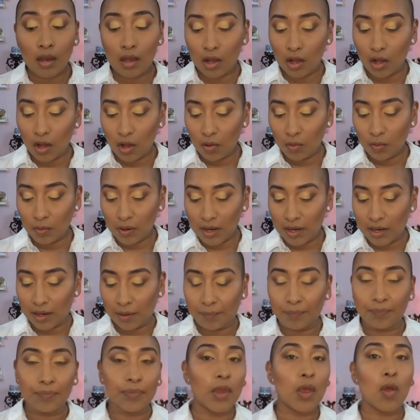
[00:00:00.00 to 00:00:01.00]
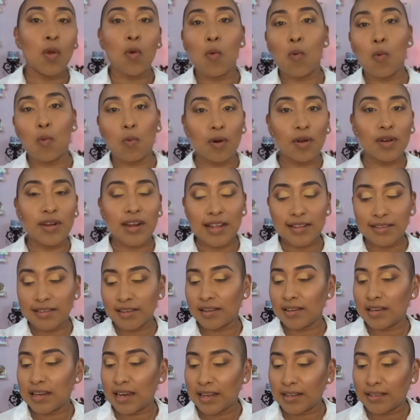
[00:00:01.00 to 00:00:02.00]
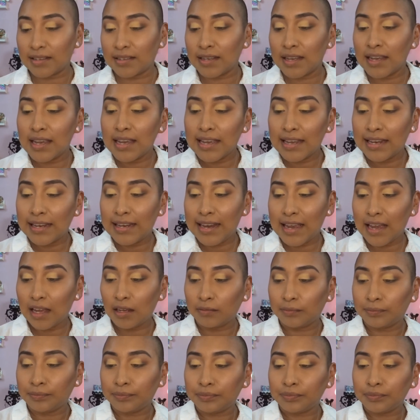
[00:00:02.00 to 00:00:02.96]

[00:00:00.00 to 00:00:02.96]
Alrighty, we're not done yet. Now,